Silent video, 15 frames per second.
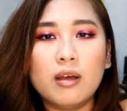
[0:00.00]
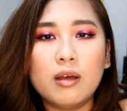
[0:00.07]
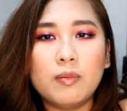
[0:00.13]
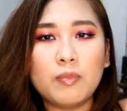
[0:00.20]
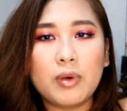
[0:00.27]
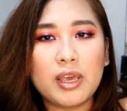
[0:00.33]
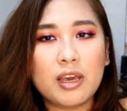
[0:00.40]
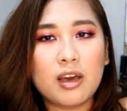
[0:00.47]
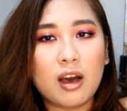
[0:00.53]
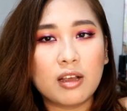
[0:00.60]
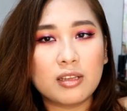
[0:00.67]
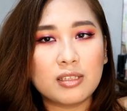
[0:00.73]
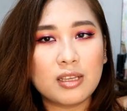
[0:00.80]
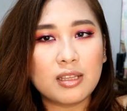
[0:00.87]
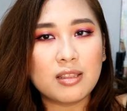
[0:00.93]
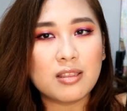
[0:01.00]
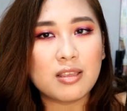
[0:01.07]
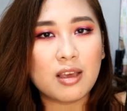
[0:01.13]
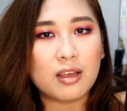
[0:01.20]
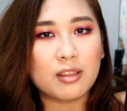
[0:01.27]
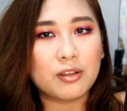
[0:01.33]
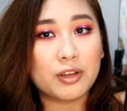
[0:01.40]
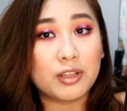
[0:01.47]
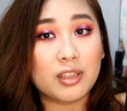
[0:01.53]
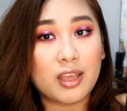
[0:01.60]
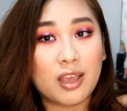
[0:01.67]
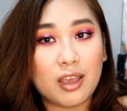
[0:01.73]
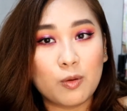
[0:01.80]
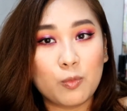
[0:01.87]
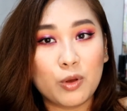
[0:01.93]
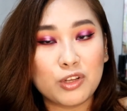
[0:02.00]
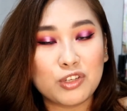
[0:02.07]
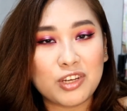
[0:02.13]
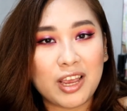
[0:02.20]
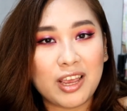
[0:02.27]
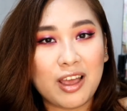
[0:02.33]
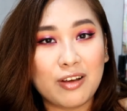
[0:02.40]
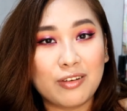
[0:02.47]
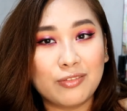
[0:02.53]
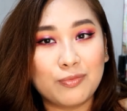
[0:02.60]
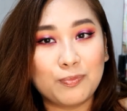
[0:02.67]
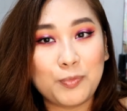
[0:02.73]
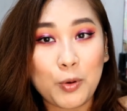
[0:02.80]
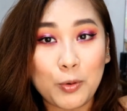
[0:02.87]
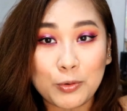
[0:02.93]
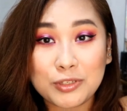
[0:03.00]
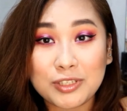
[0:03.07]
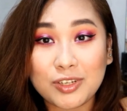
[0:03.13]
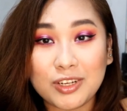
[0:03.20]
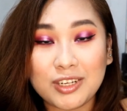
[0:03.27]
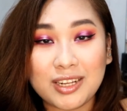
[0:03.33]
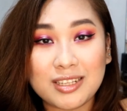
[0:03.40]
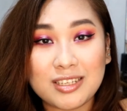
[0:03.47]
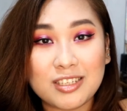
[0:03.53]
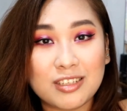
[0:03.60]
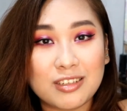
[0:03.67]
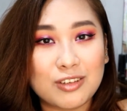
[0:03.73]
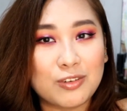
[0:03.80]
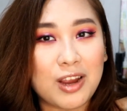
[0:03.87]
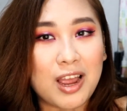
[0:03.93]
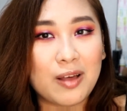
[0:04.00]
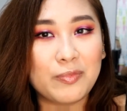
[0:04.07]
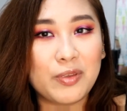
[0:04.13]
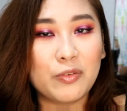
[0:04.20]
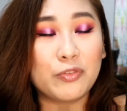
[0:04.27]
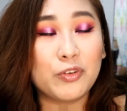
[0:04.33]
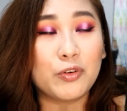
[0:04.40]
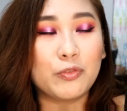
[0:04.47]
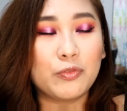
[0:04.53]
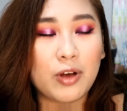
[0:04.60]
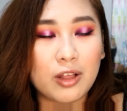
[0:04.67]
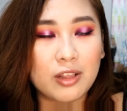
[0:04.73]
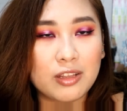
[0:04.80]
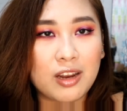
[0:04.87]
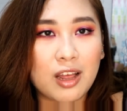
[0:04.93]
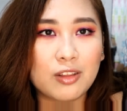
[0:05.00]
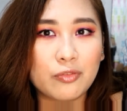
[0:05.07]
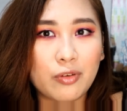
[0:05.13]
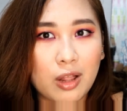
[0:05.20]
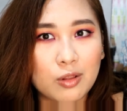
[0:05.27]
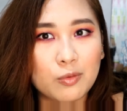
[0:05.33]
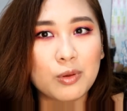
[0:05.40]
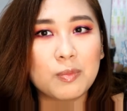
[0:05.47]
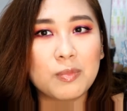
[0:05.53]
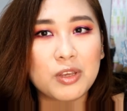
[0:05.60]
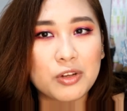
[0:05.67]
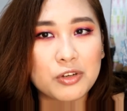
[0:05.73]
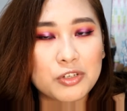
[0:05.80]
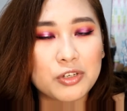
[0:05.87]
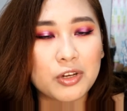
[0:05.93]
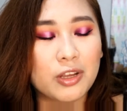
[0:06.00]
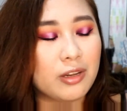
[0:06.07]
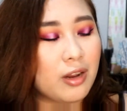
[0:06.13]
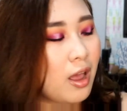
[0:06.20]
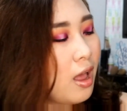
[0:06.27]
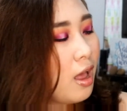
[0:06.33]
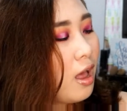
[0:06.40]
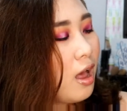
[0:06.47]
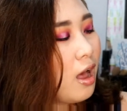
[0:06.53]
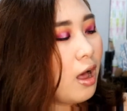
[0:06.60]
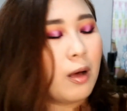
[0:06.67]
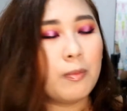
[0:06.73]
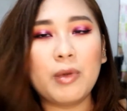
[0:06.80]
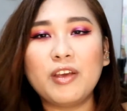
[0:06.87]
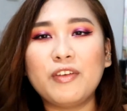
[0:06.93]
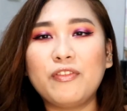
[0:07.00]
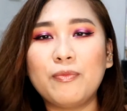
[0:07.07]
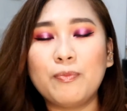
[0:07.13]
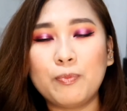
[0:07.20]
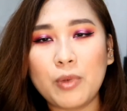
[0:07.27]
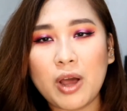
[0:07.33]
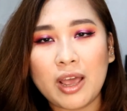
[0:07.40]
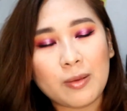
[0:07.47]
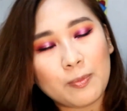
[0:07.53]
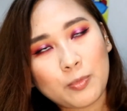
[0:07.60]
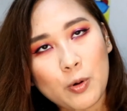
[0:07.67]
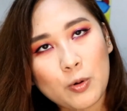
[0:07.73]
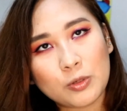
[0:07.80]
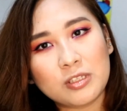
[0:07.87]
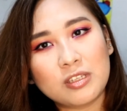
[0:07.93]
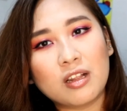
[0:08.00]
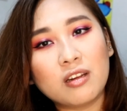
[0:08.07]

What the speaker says: my cousin the other day, which I have posted on Instagram. If you're not following me, you should. I post a